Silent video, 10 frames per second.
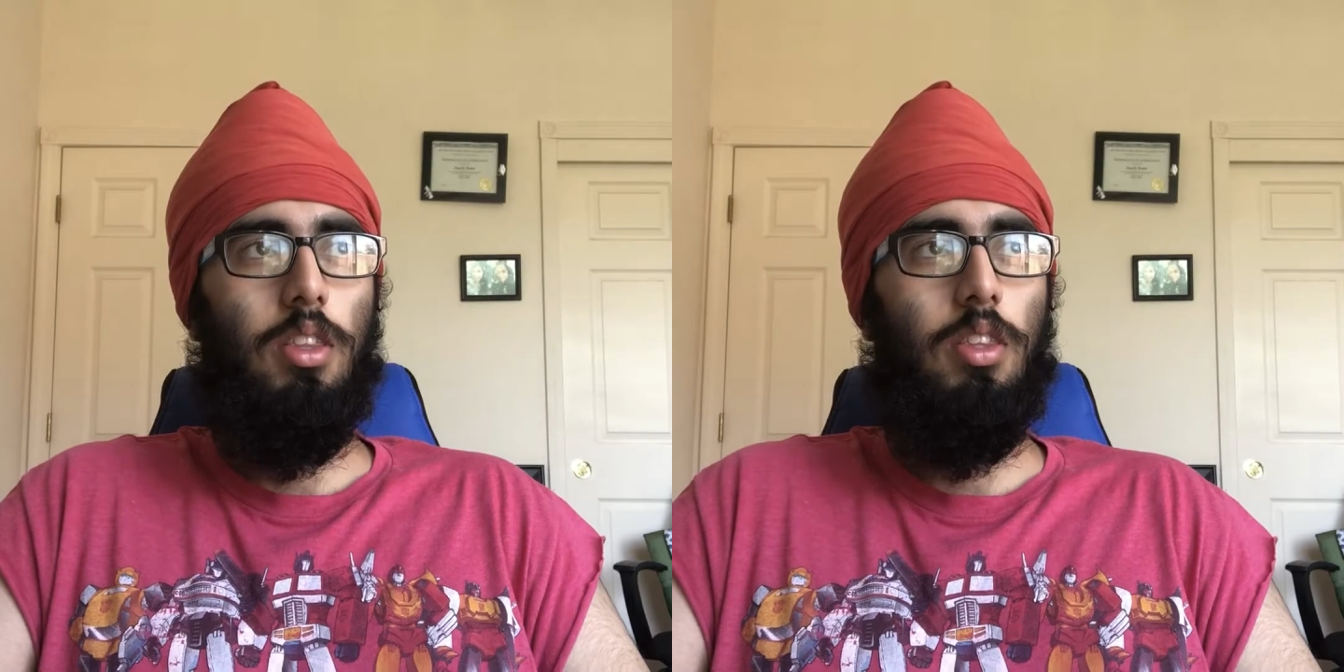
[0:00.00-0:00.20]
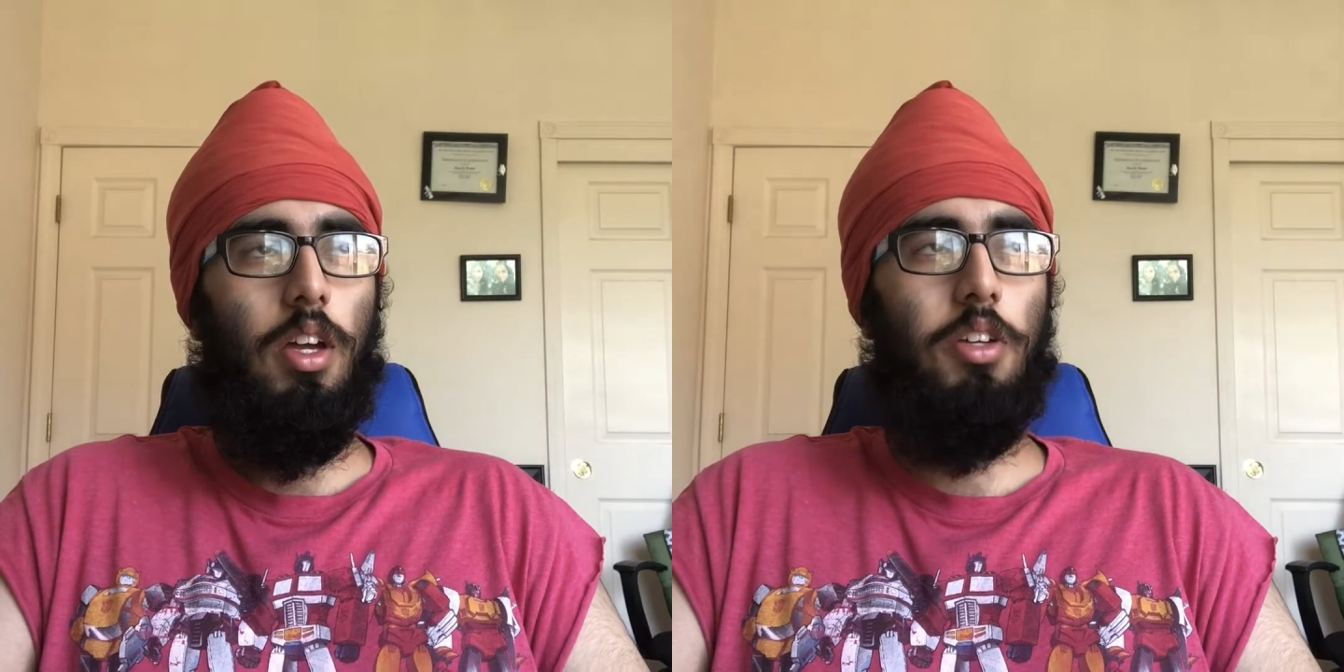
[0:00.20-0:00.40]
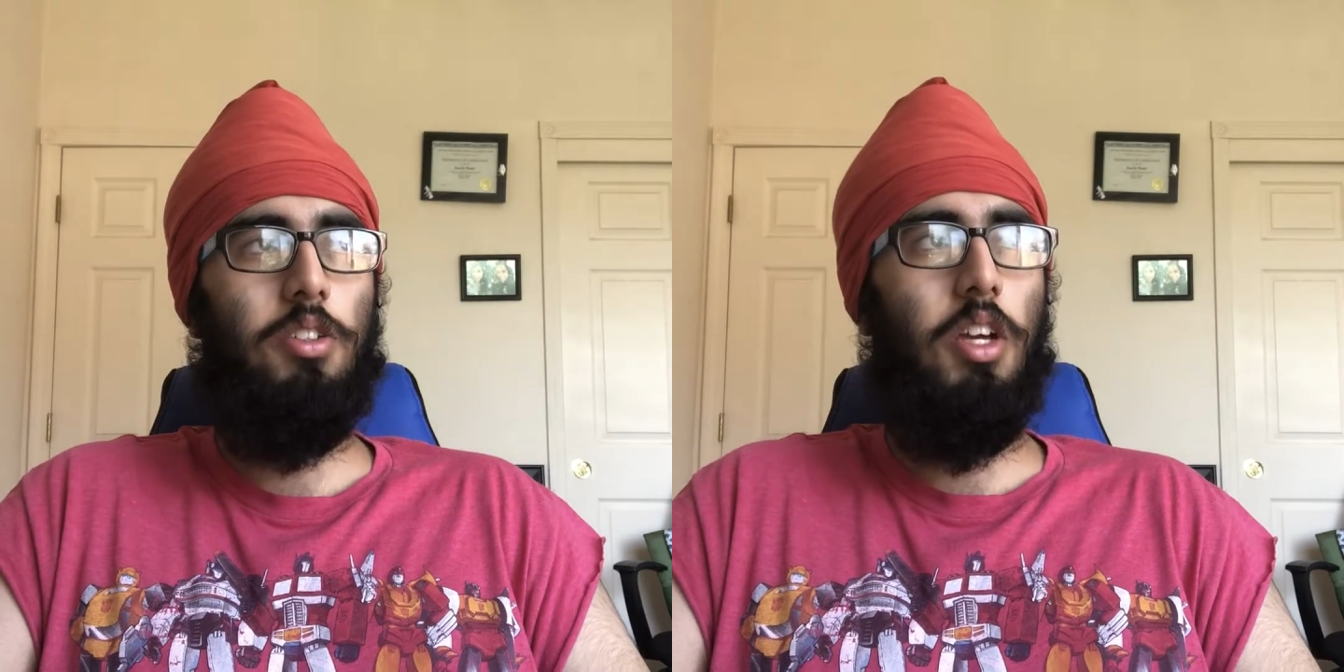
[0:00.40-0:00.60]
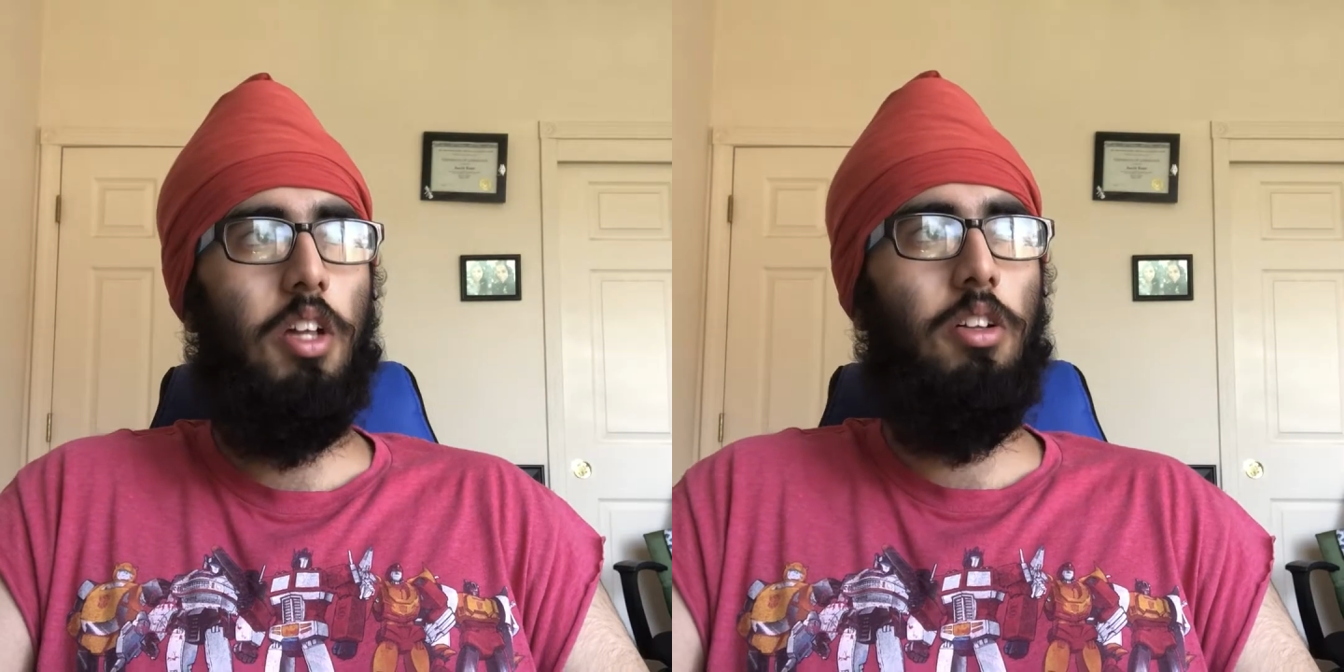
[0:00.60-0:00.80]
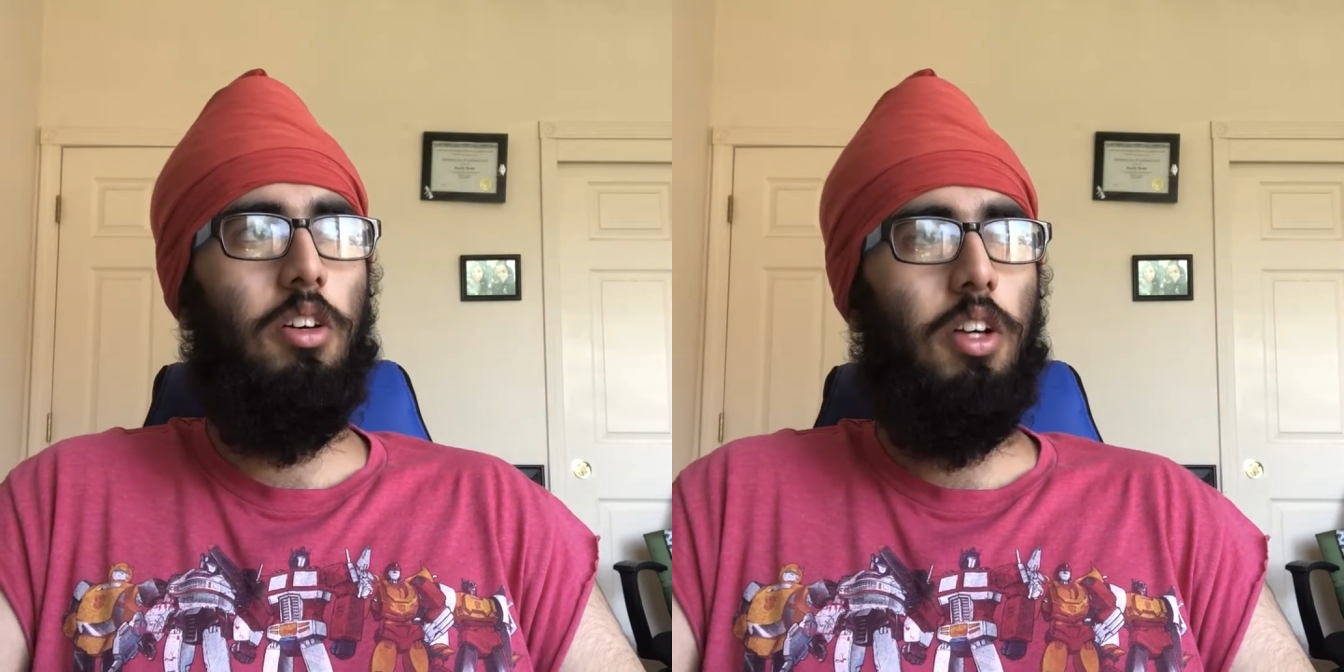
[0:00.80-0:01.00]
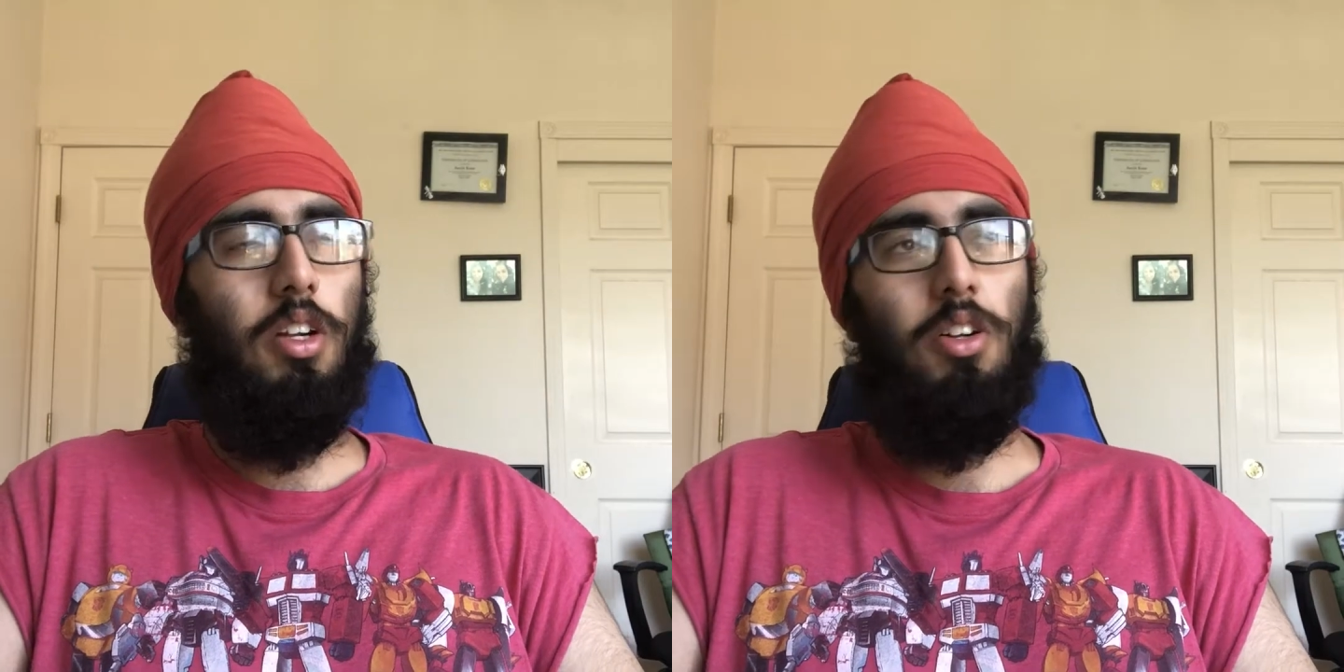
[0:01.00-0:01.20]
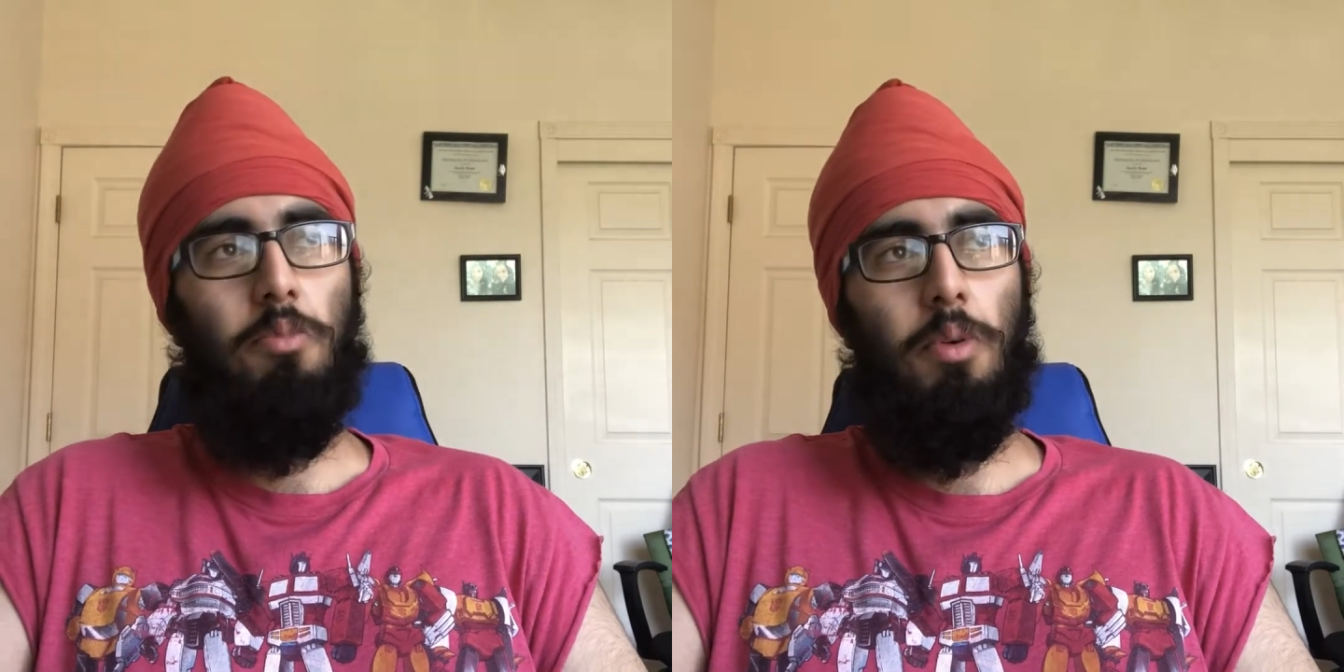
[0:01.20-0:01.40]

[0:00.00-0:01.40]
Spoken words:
that could take long. I don't know,